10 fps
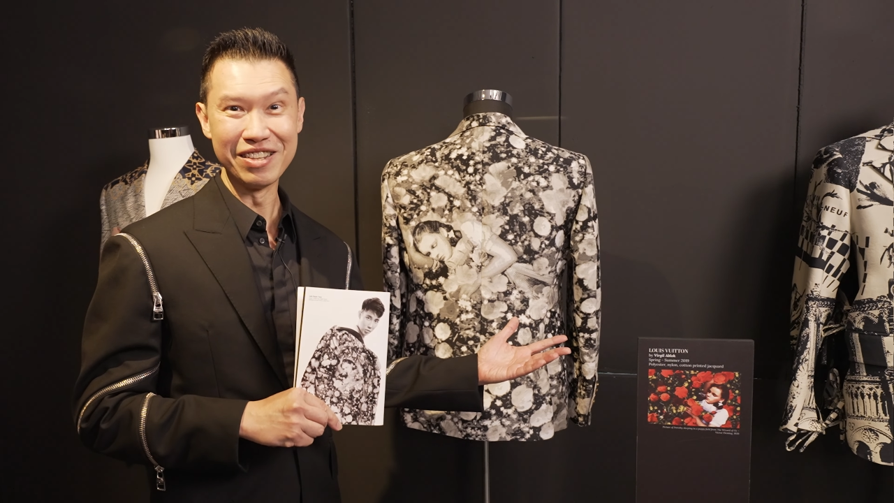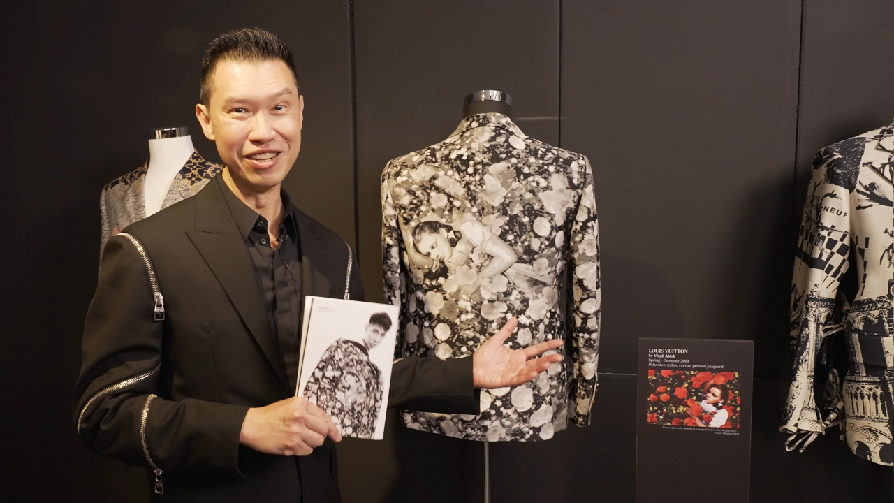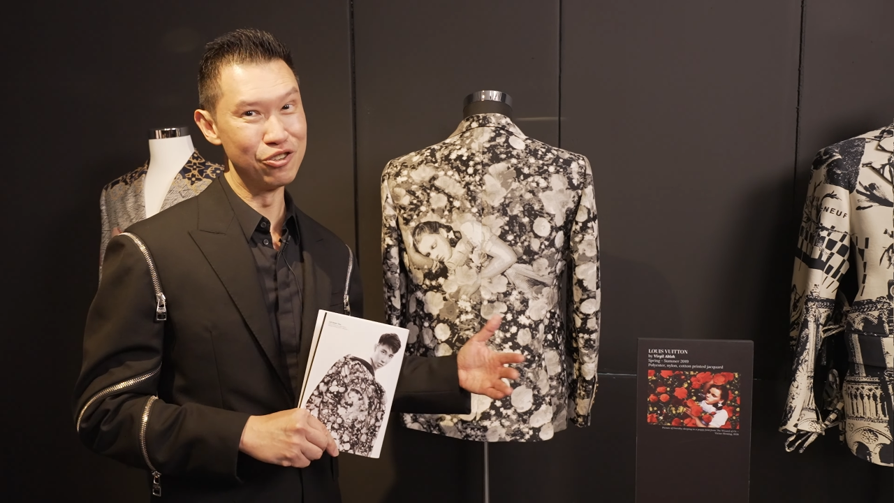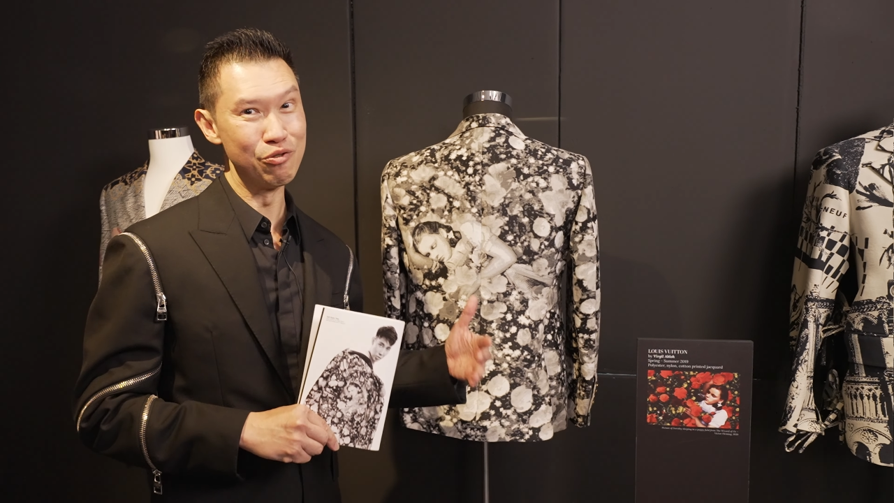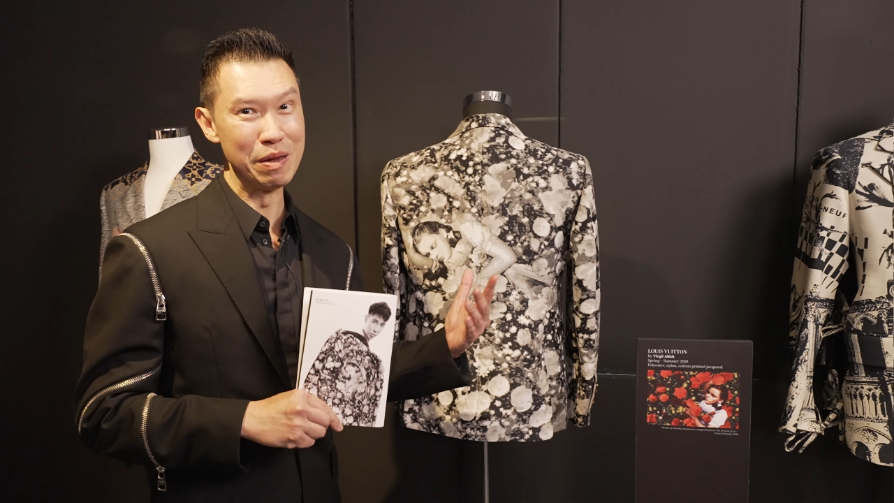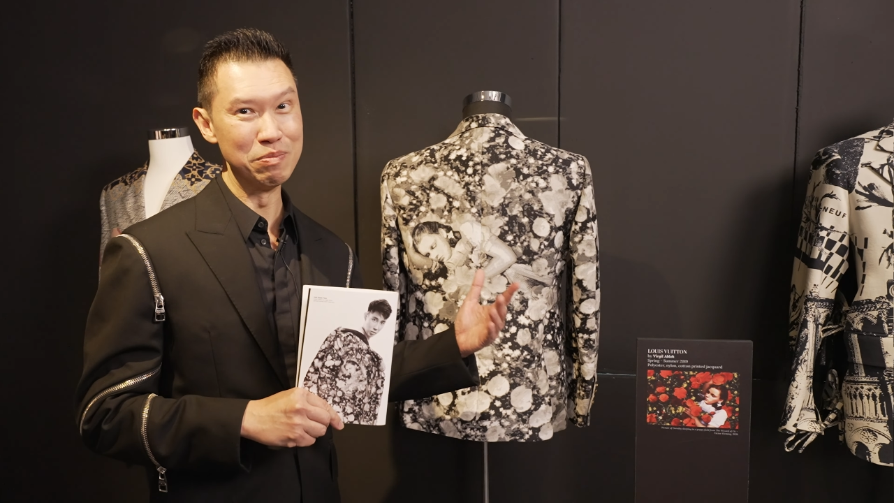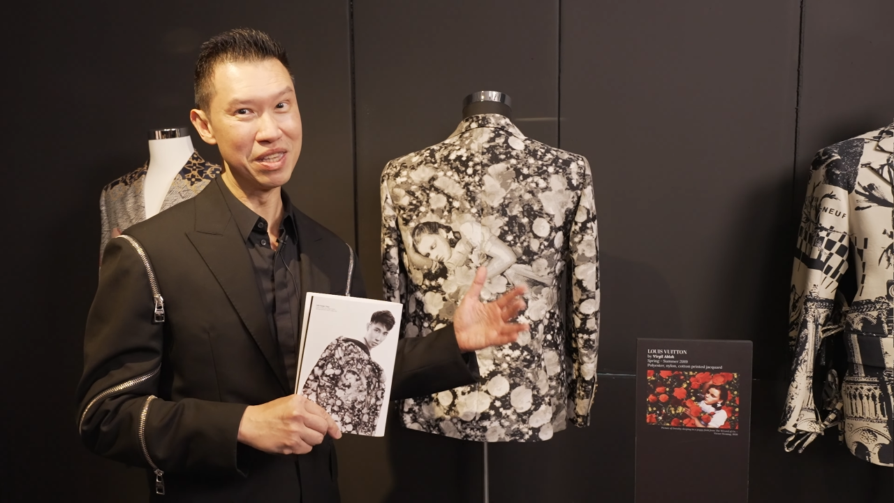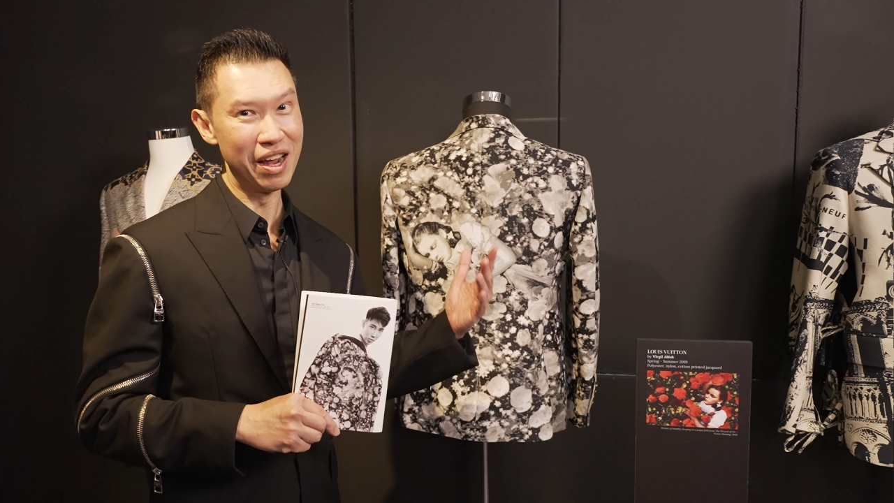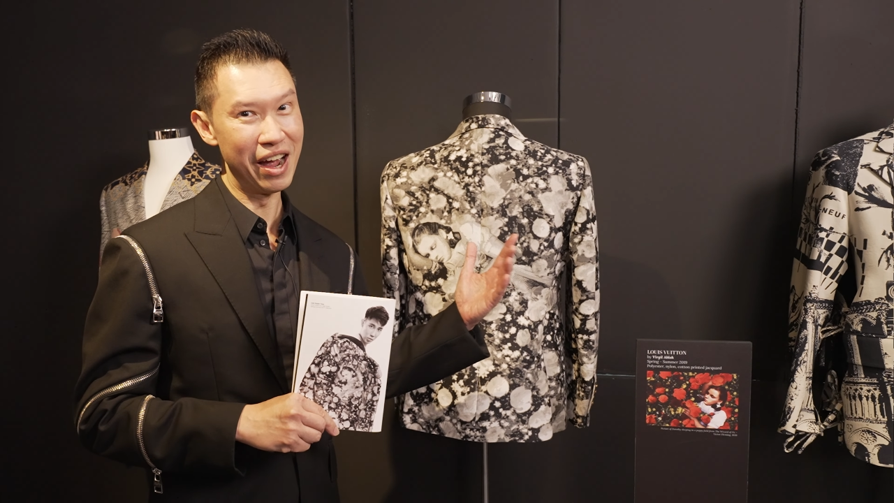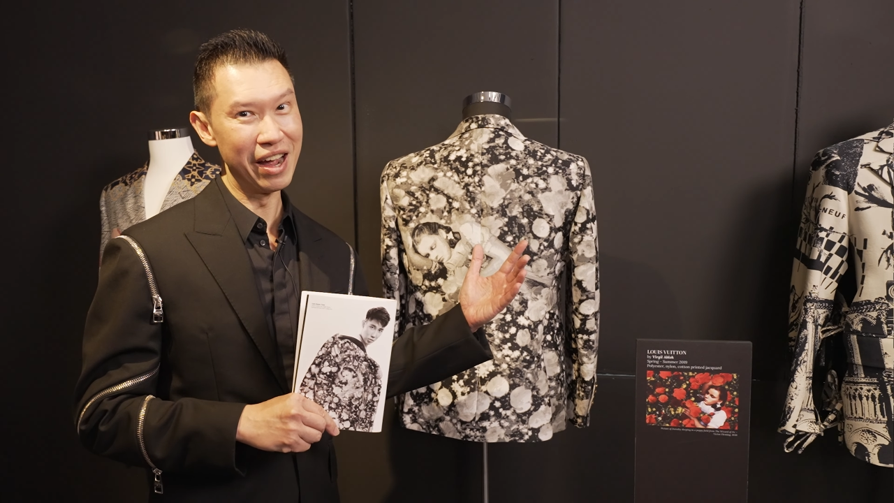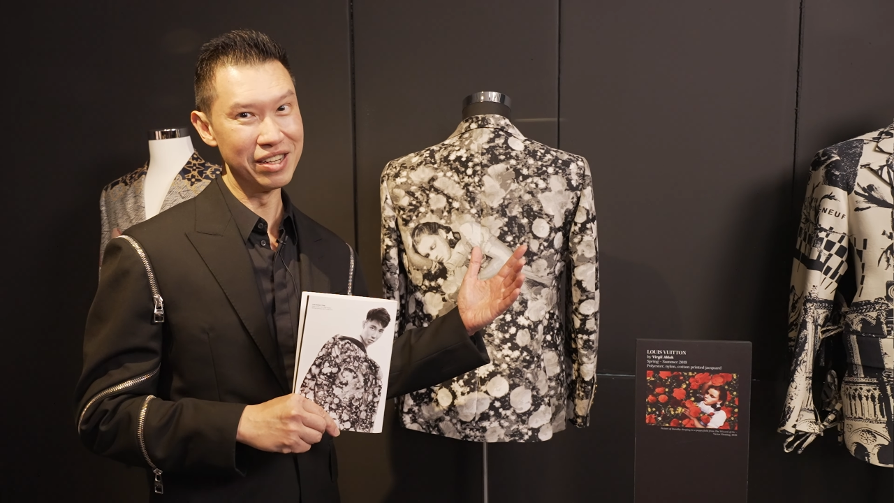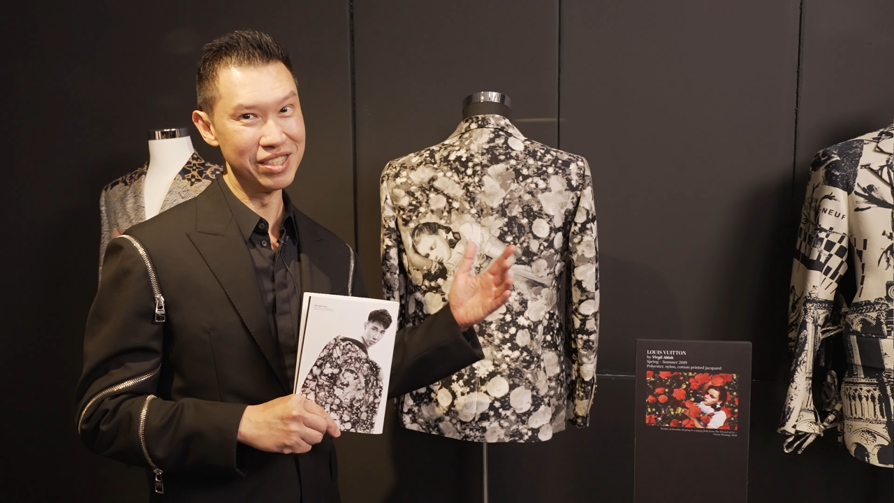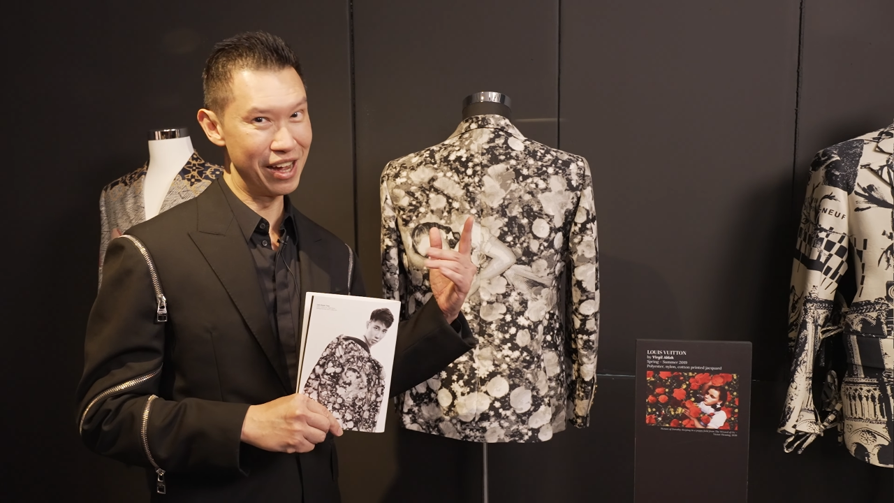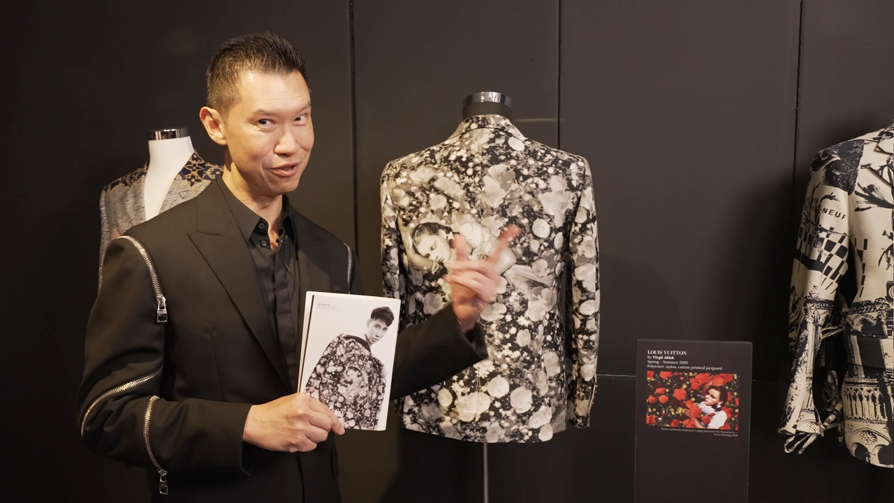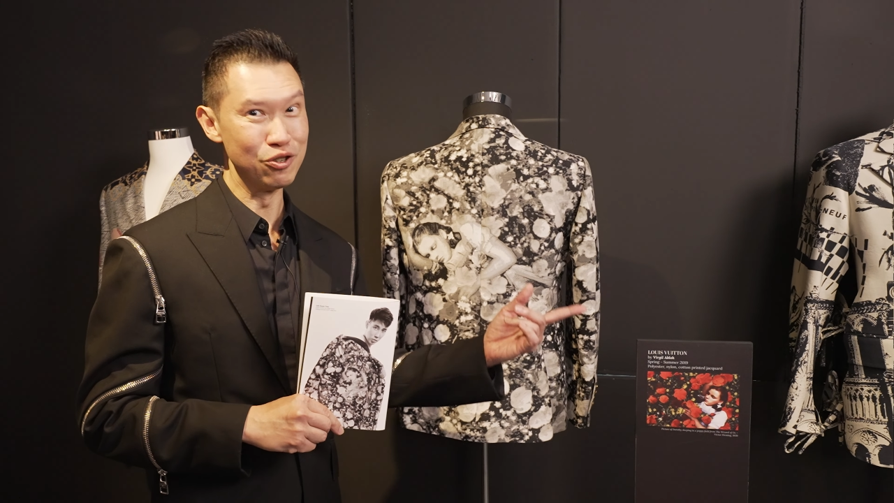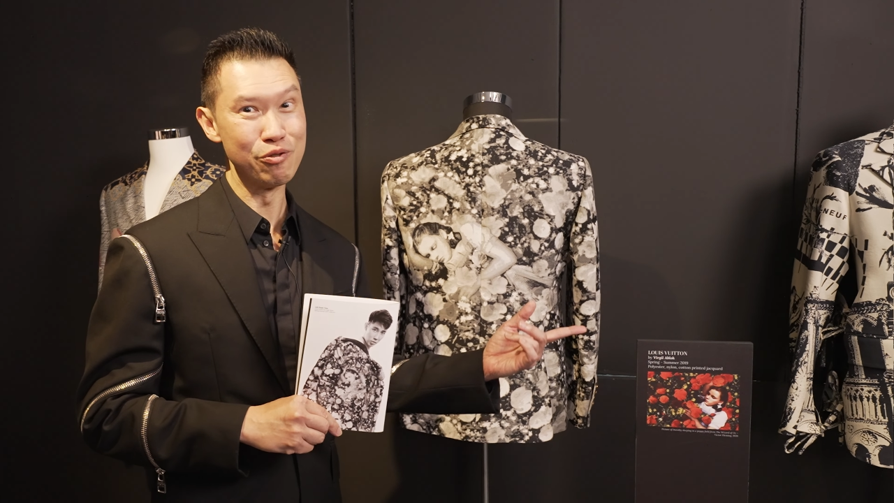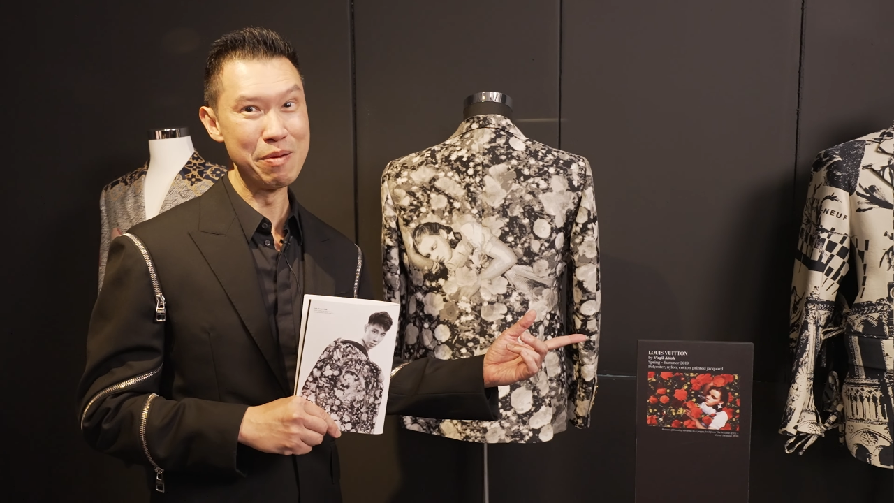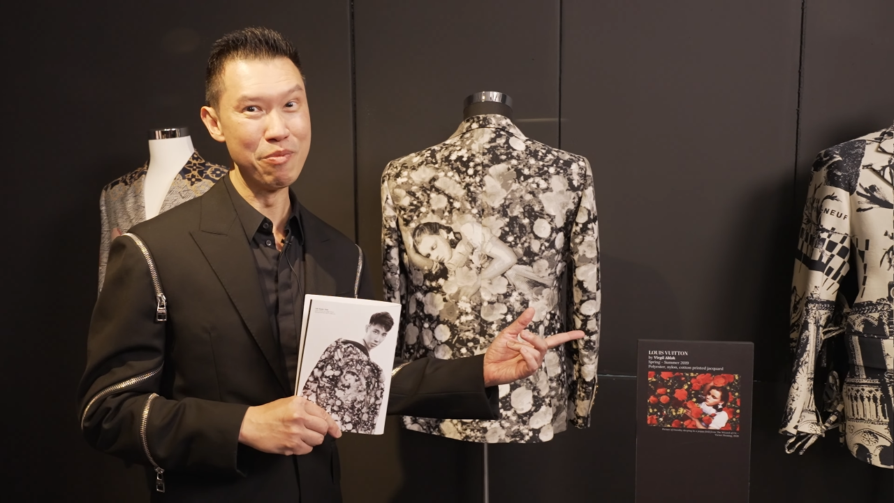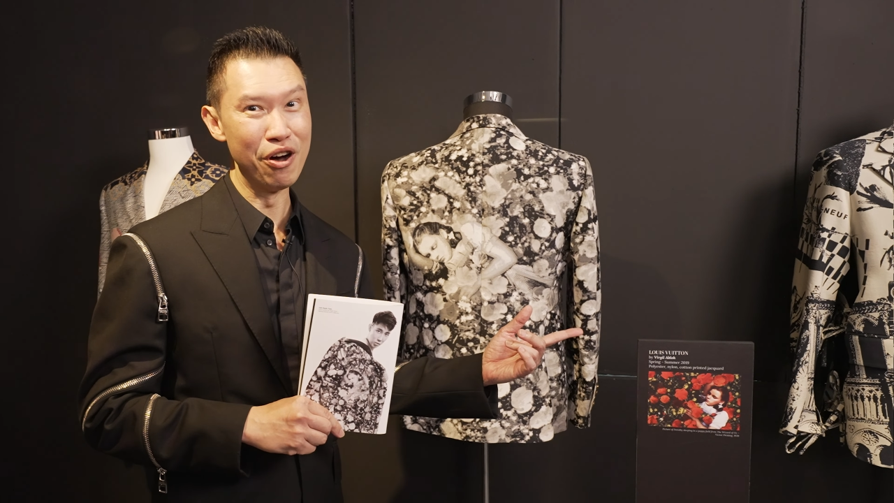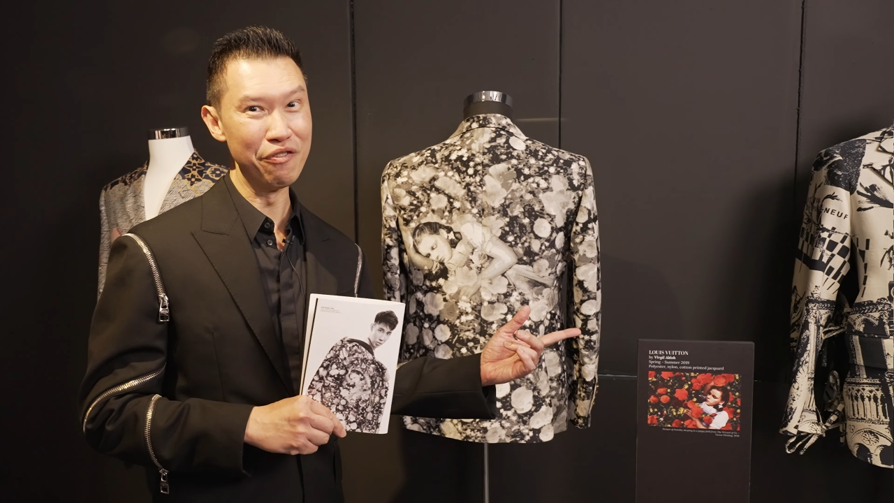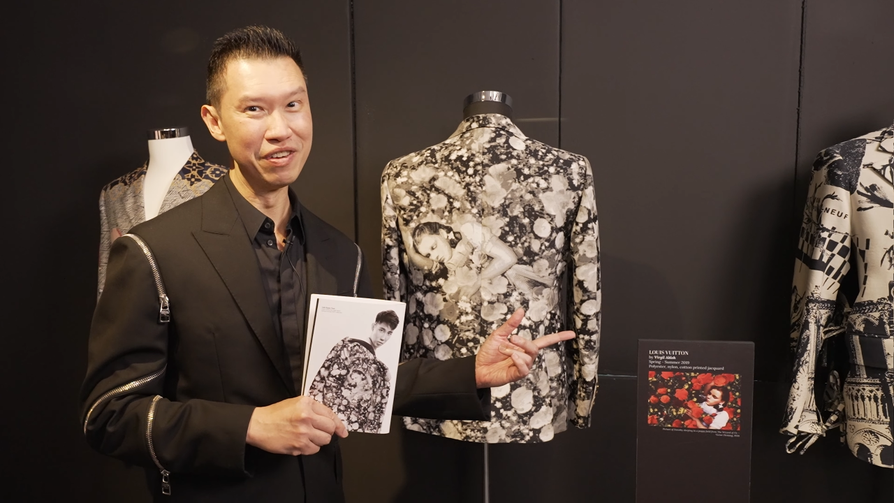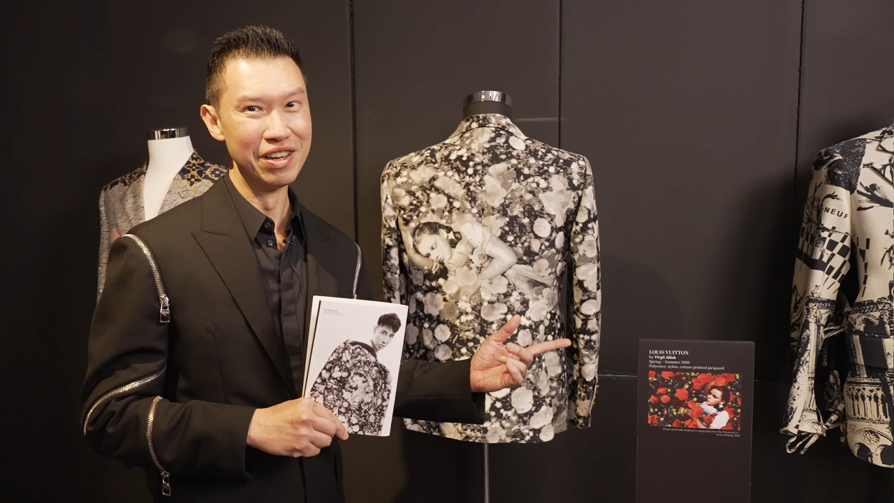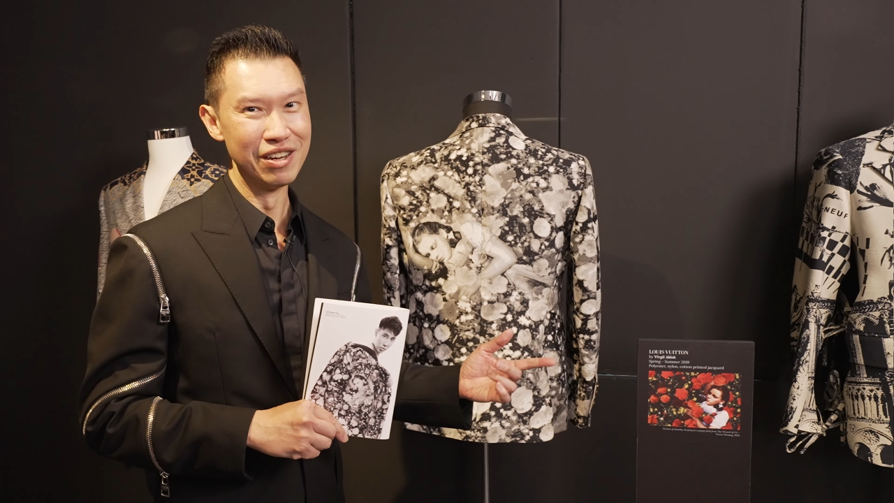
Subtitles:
the dreams that I dare to dream of